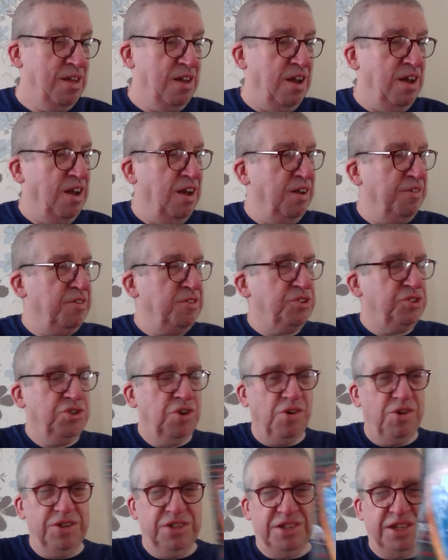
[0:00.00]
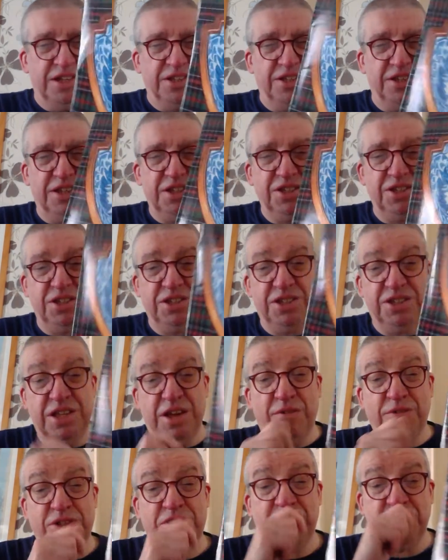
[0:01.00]
I'm not sure the date of this. This is
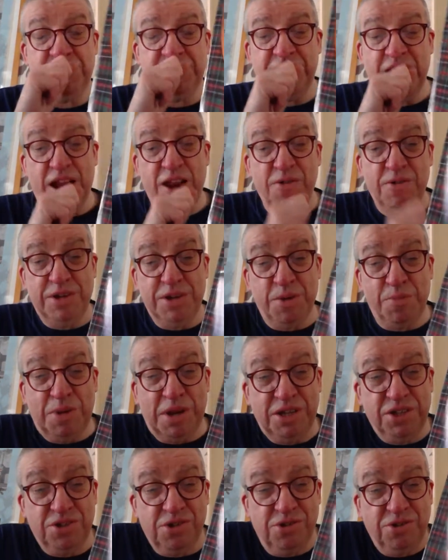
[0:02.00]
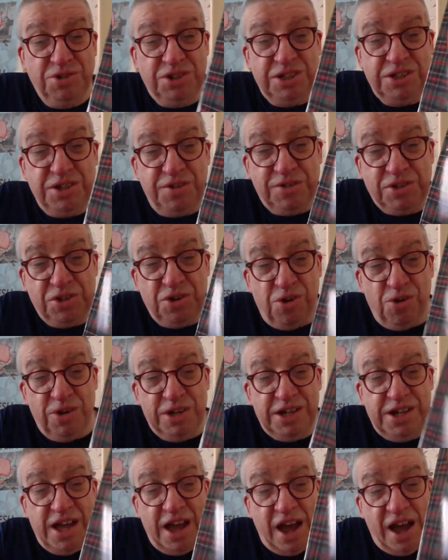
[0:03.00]
Elvis Costello at a place called St. Edward's Hall
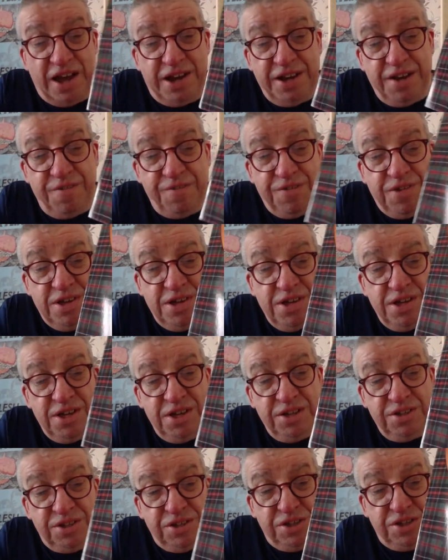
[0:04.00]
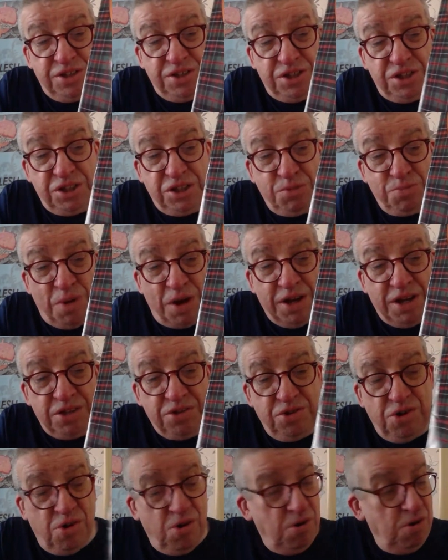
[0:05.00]
in Cardiff. This is a Spike
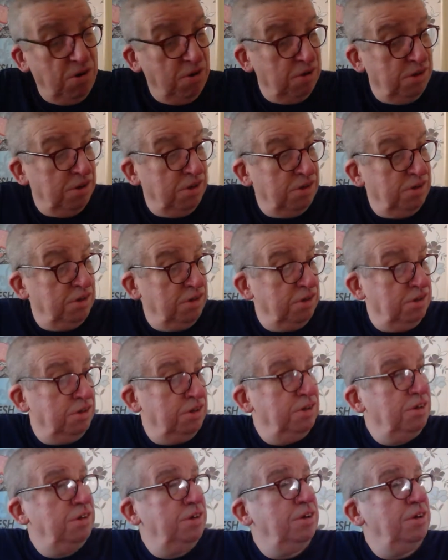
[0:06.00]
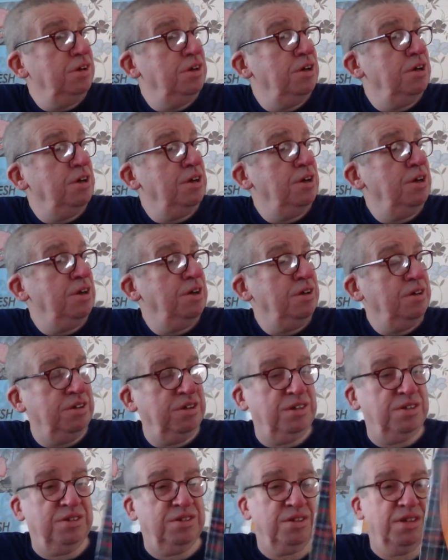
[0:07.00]
Tour.
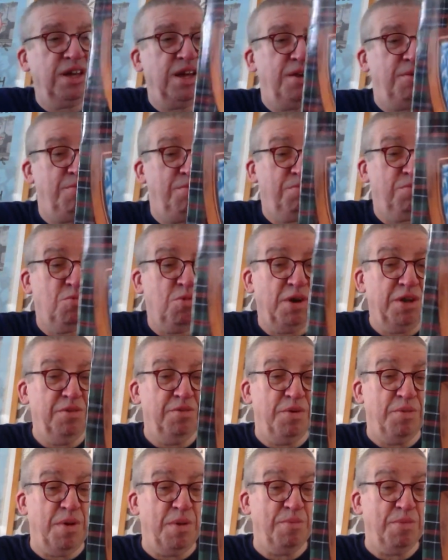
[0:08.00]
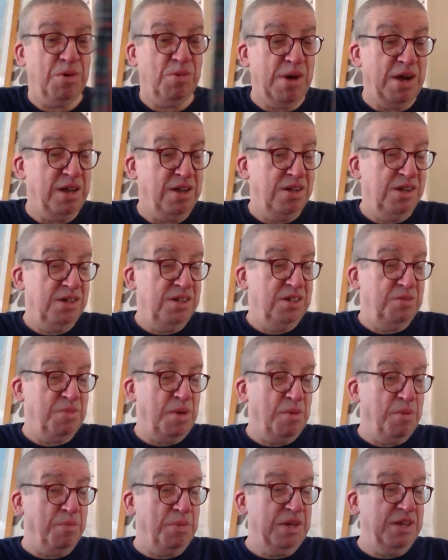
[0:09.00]
Can't quite remember where.
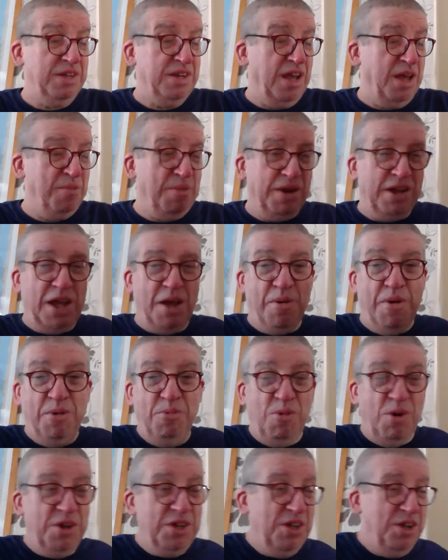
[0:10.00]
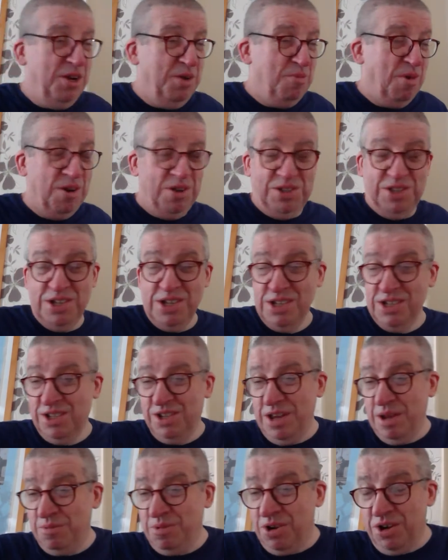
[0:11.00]
Remember being there, but I can't remember what year it was.
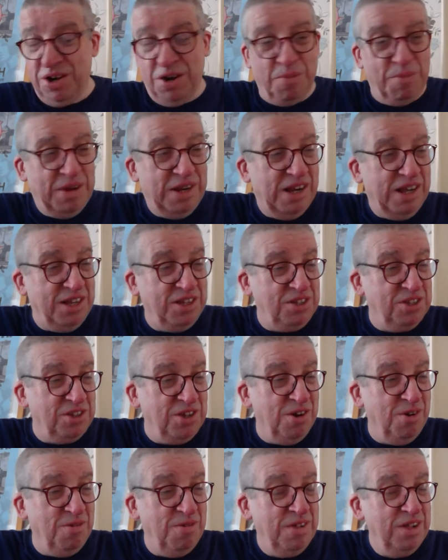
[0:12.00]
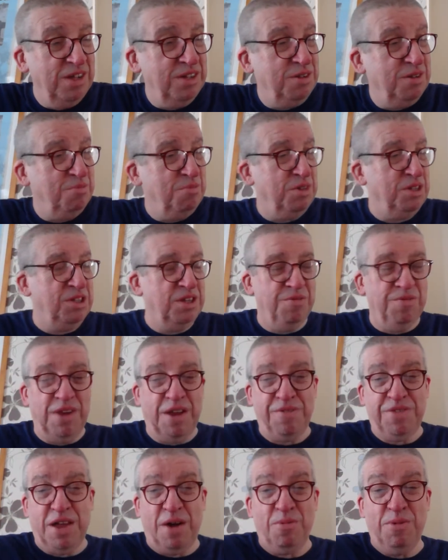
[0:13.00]
And I haven't got it on my list, so let's have
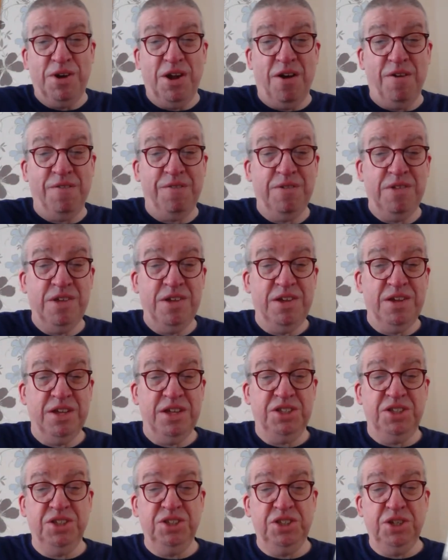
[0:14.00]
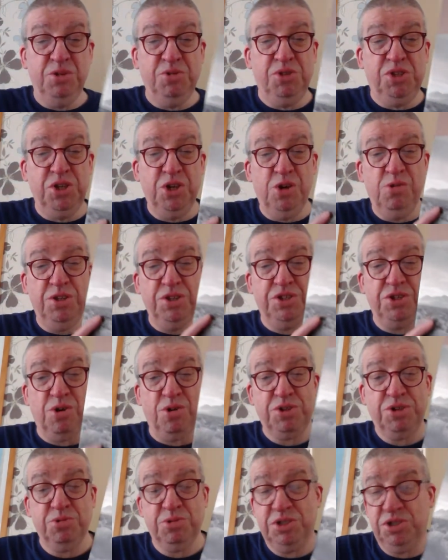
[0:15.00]
left that one off. This is U2, the
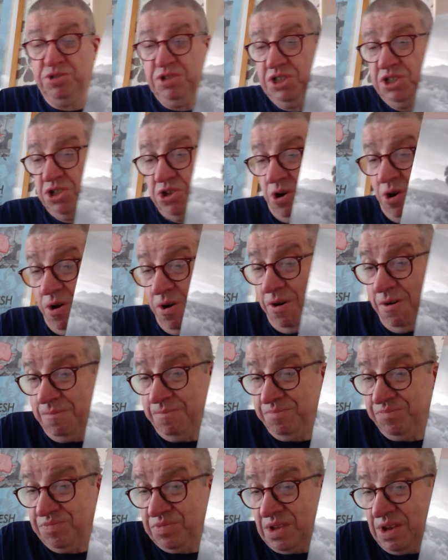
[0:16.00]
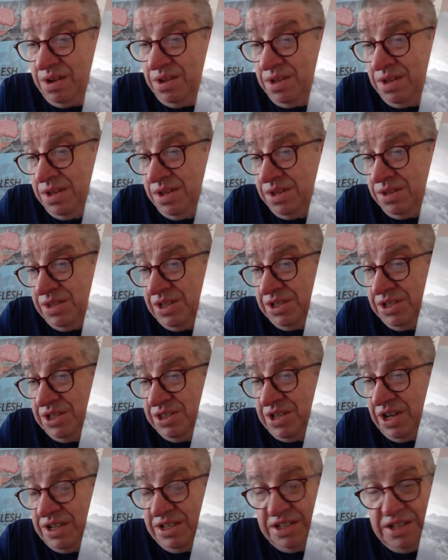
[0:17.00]
Joshua Tree Tour. This
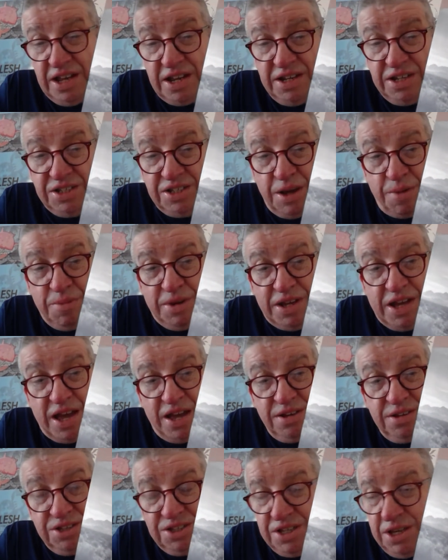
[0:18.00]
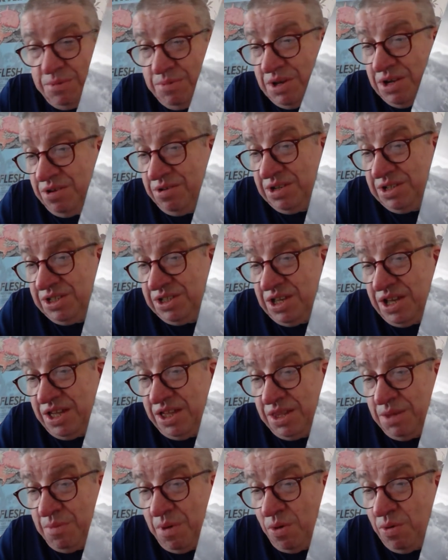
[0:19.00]
is 1987 again, same year as
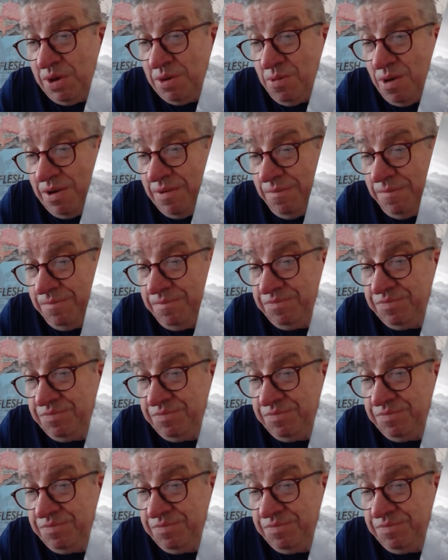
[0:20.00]
the Bowie one.